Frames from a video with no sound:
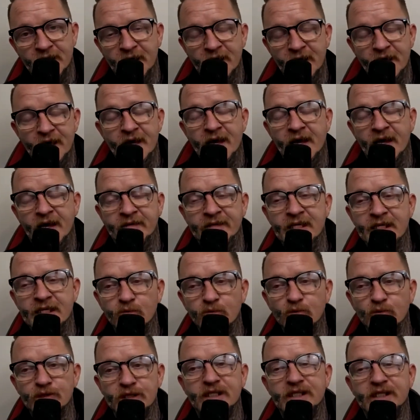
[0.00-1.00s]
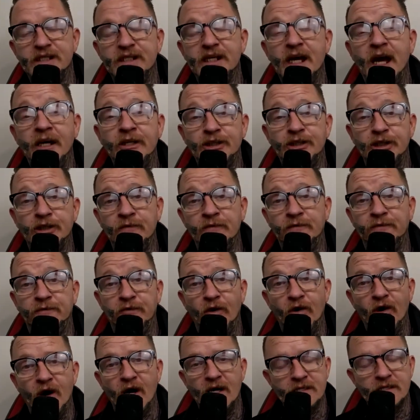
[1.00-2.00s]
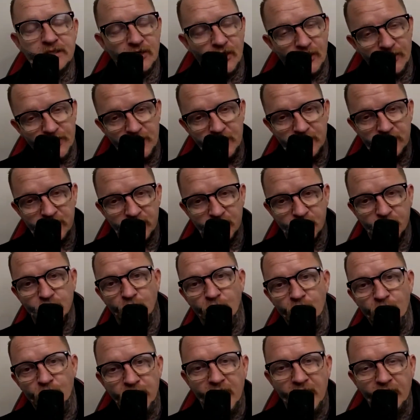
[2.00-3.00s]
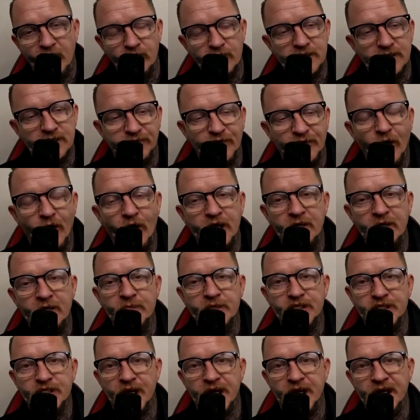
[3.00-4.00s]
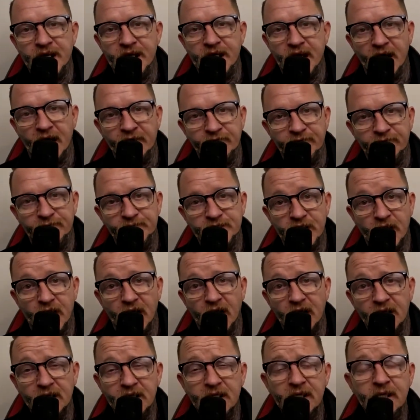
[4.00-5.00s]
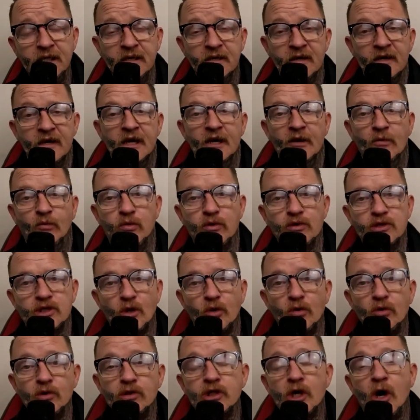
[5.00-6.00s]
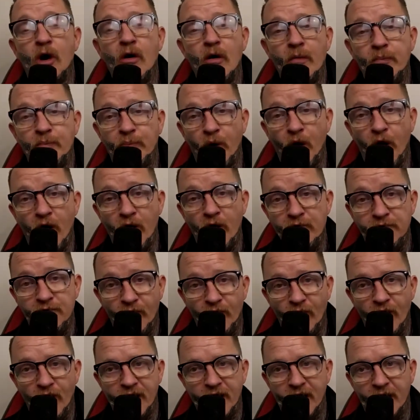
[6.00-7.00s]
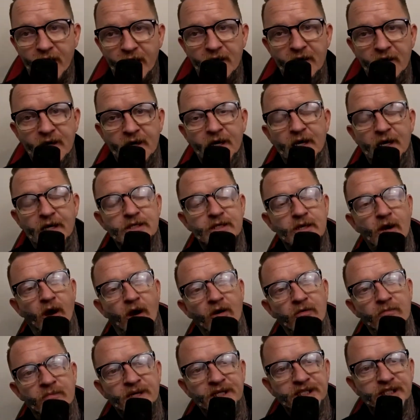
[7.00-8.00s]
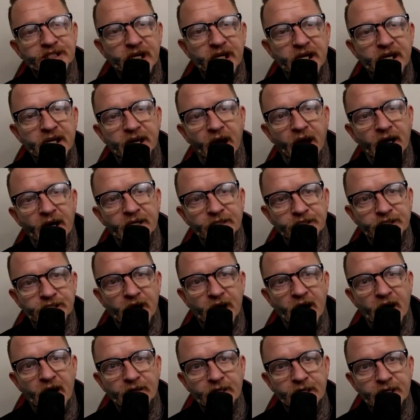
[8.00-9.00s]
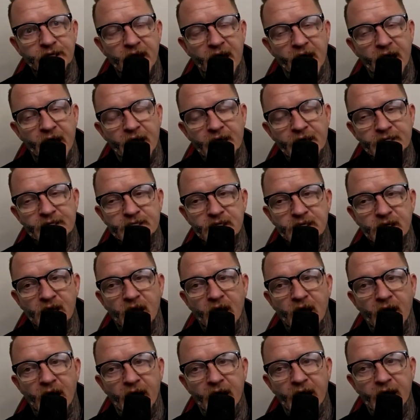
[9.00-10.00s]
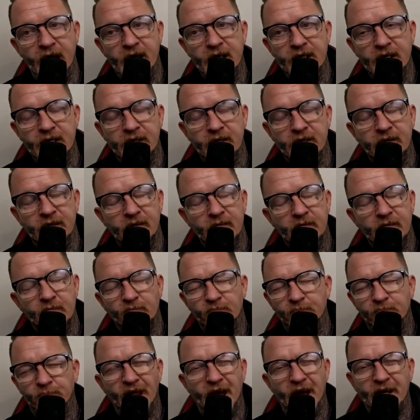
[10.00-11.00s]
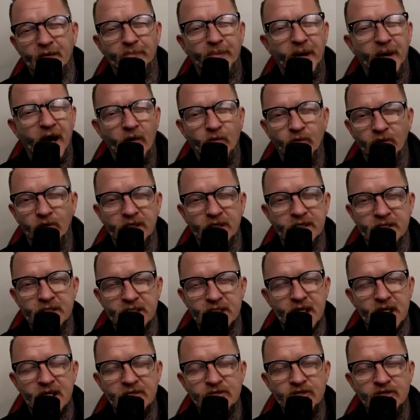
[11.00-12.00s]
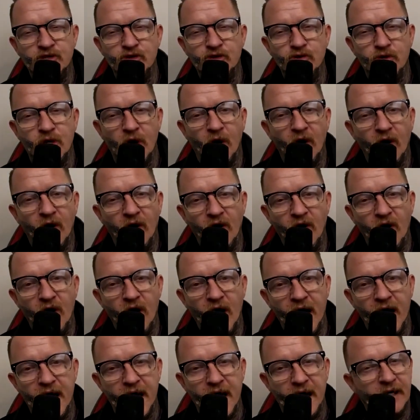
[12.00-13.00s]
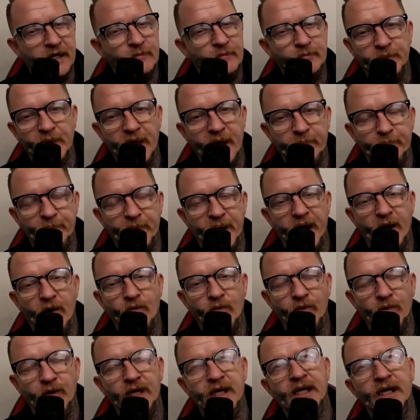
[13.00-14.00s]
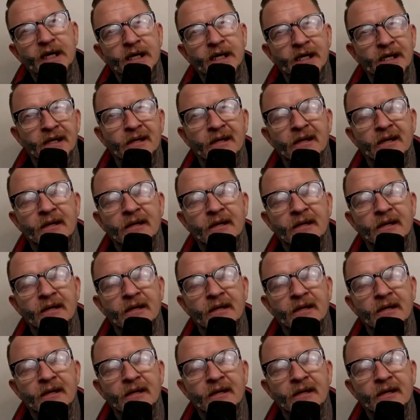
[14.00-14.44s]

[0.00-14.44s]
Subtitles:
And this was a sanctioned fight. So the screw that was fighting Machine Gun Charlie was also a pro fighter. So Machine Gun Charlie has a black belt in Zendu Kai and a black belt in